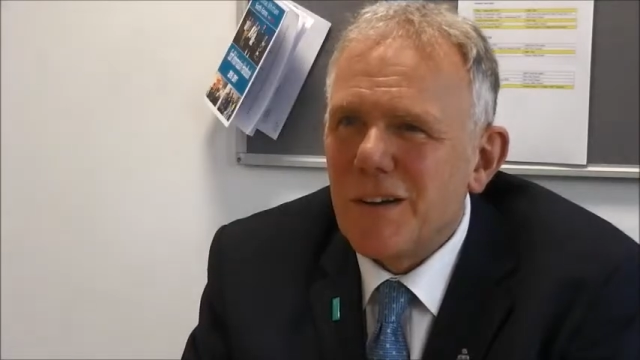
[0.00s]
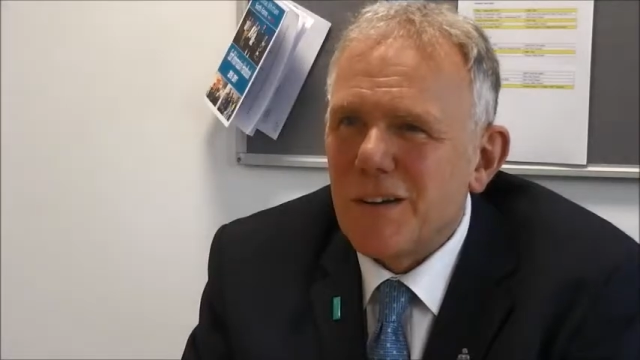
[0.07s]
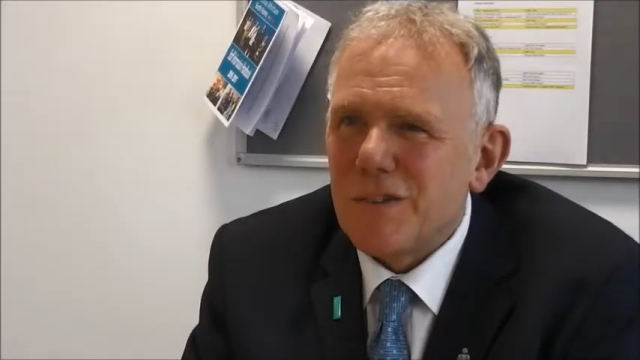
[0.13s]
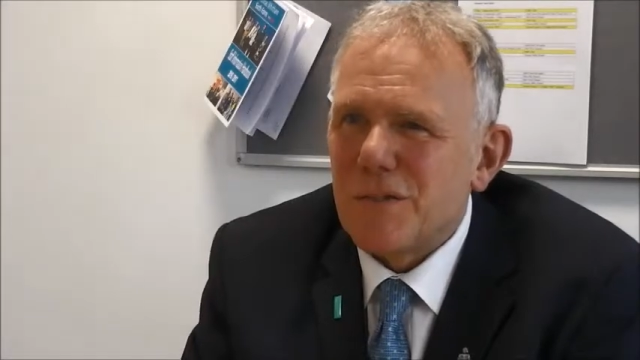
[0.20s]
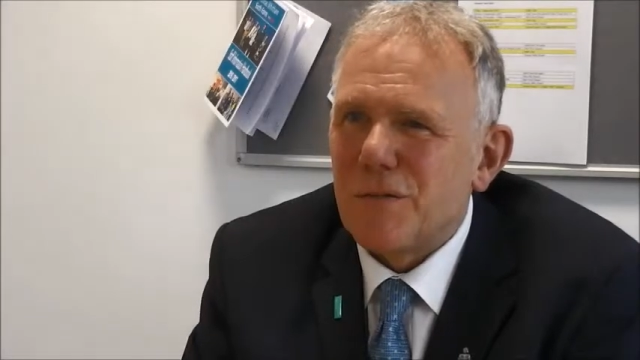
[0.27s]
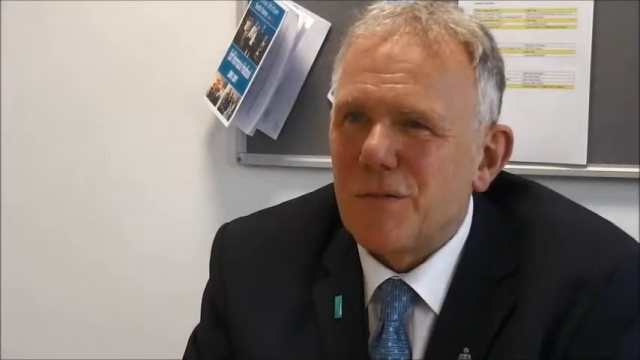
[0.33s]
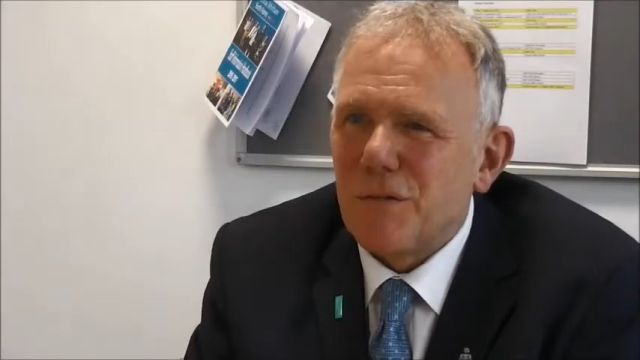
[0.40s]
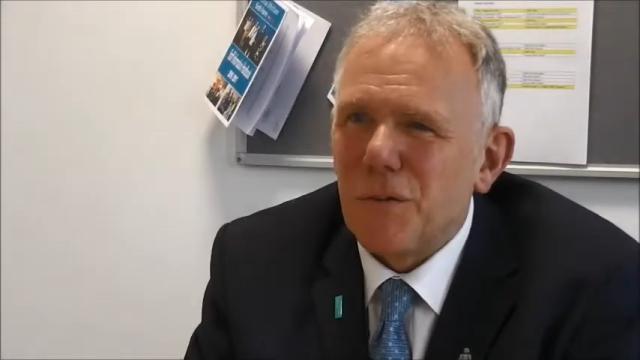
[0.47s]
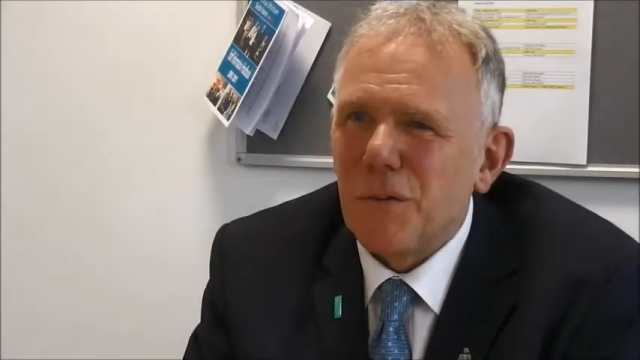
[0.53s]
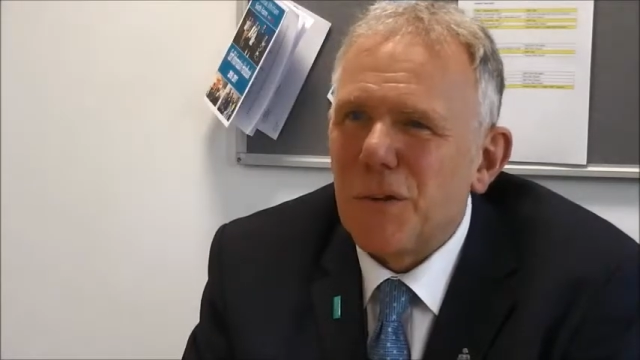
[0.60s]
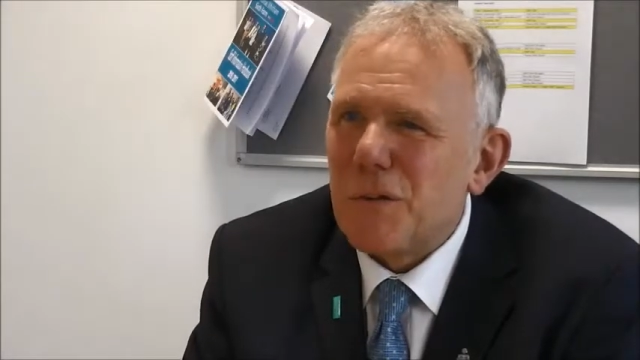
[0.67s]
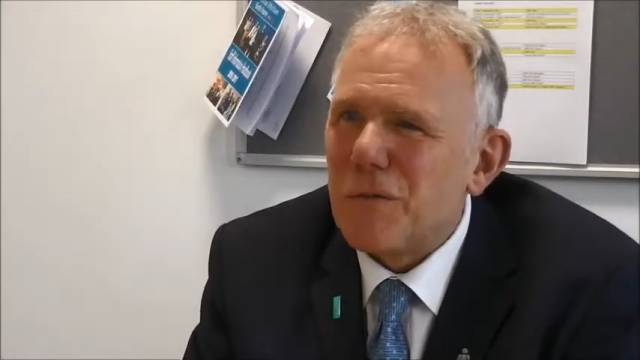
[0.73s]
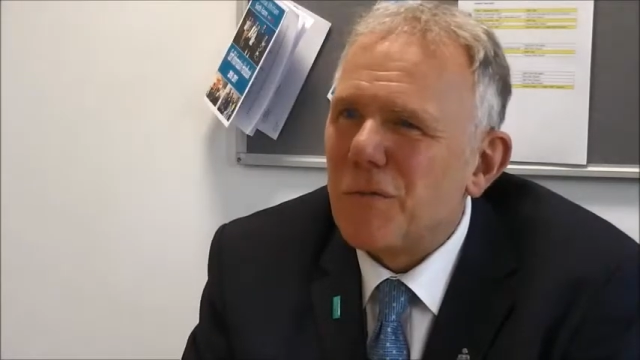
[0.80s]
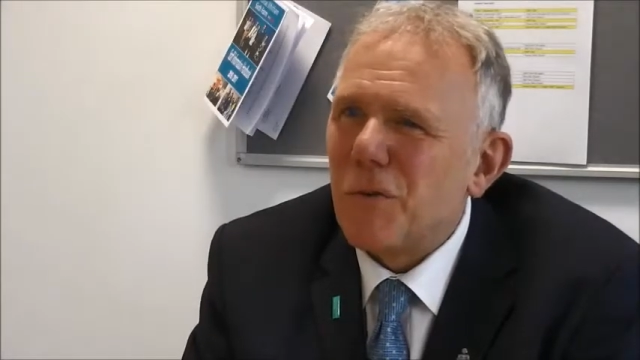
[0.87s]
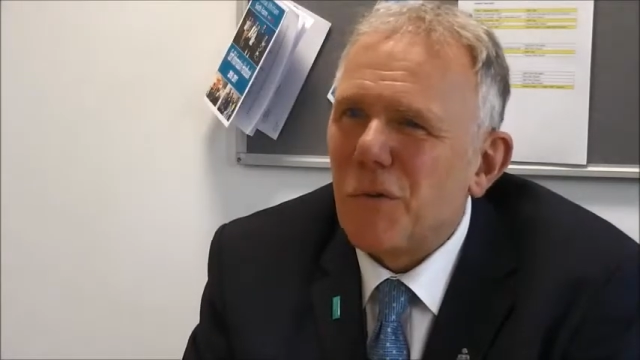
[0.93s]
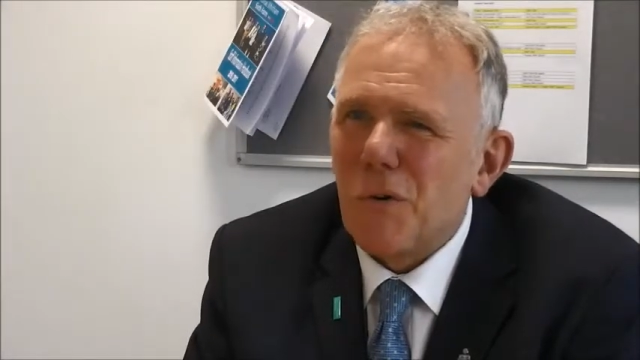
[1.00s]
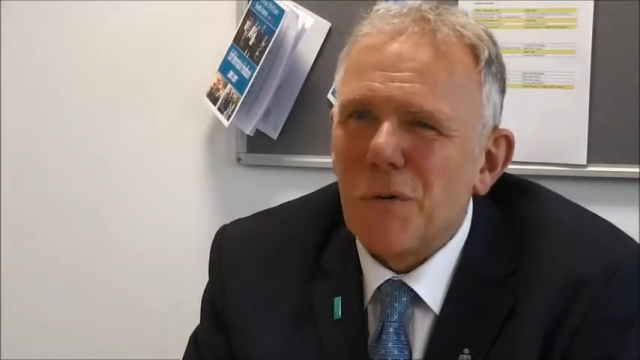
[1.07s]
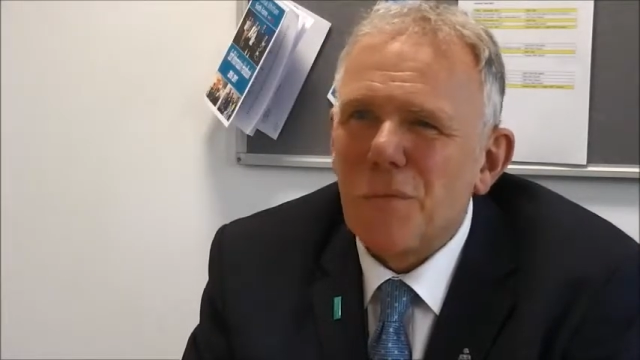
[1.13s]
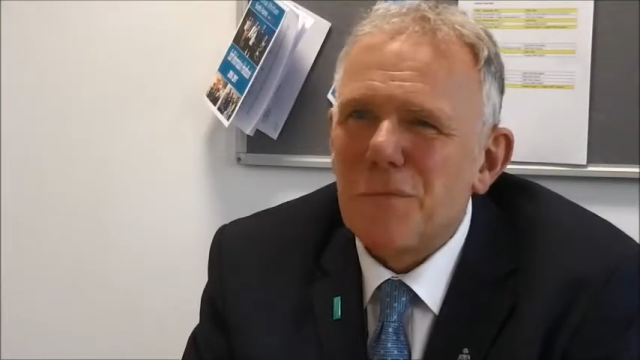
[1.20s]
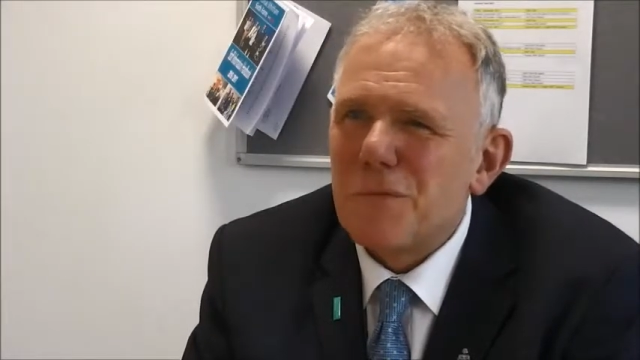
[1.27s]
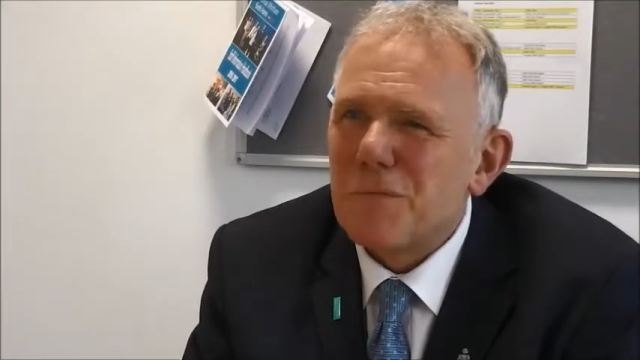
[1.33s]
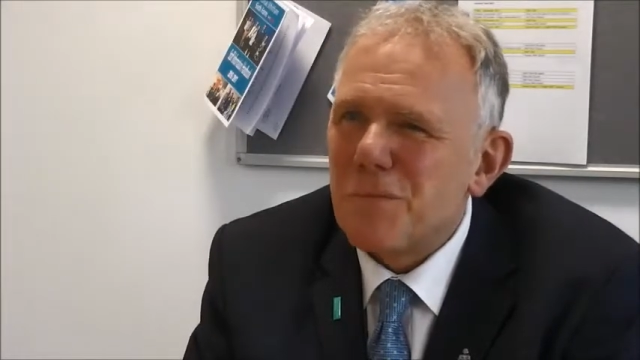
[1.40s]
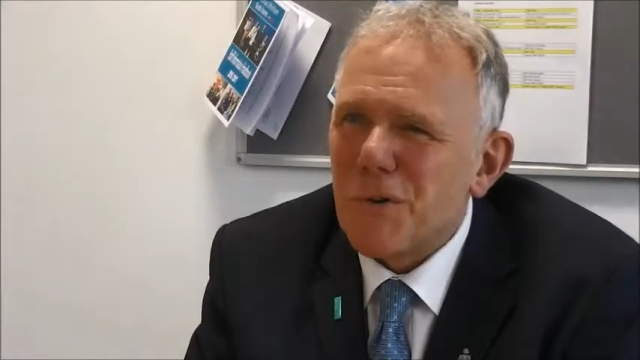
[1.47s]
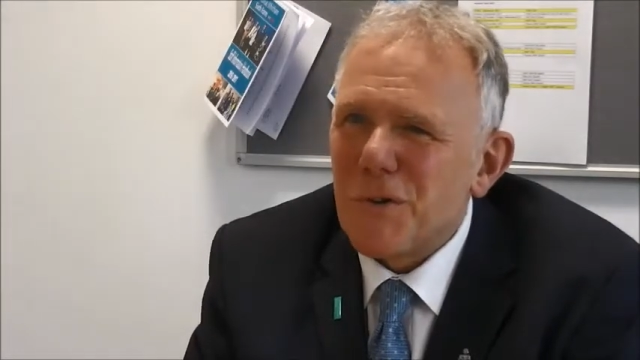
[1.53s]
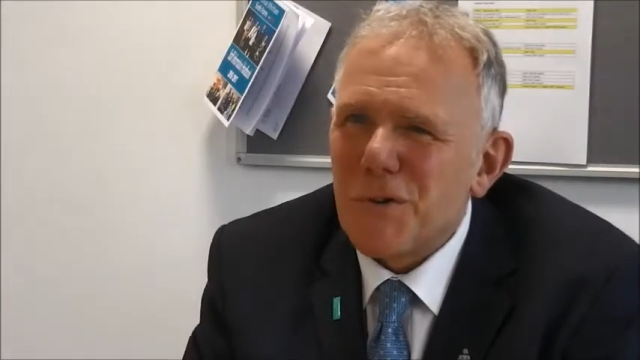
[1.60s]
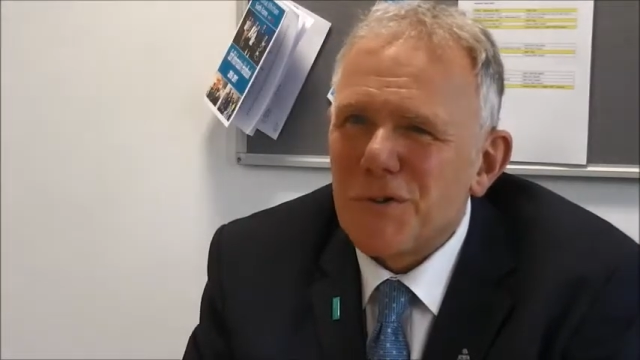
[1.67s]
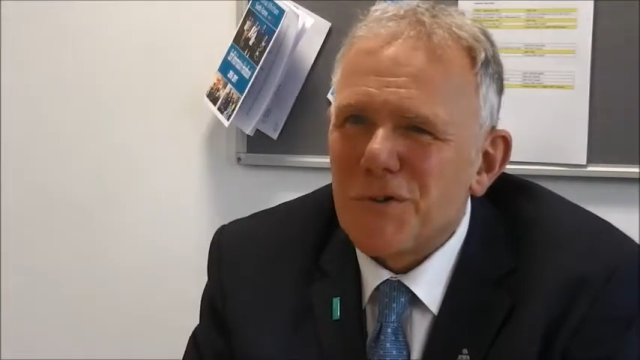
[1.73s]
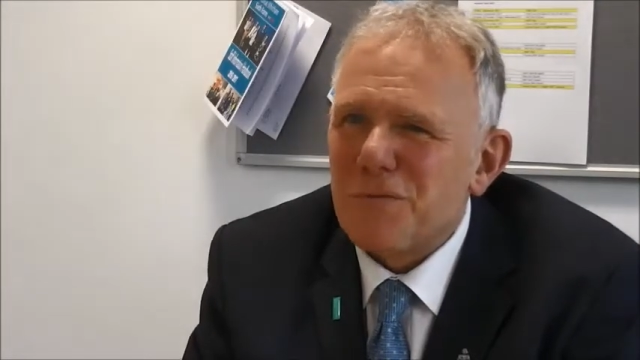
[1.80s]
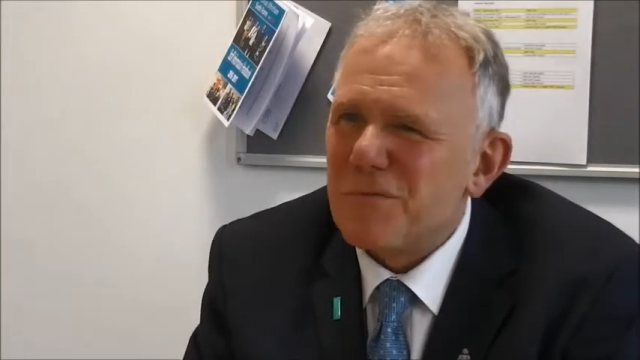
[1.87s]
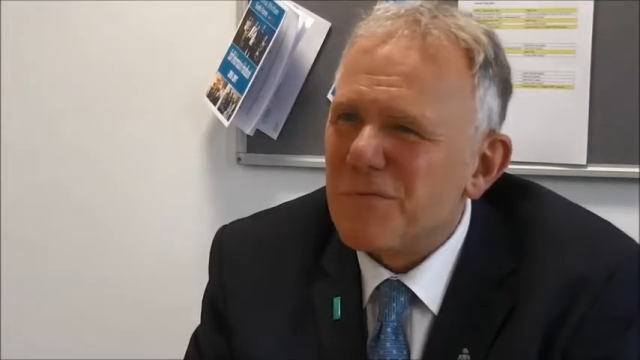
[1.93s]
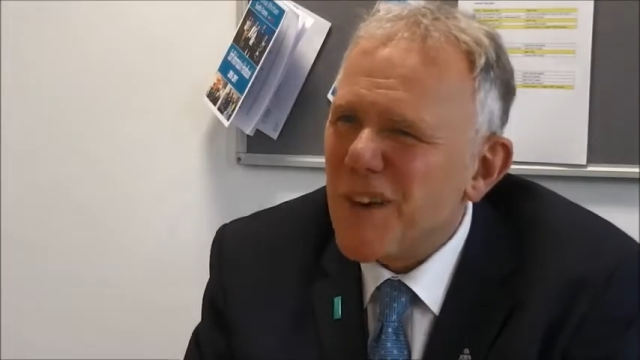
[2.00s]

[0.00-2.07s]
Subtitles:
as a fully formed person,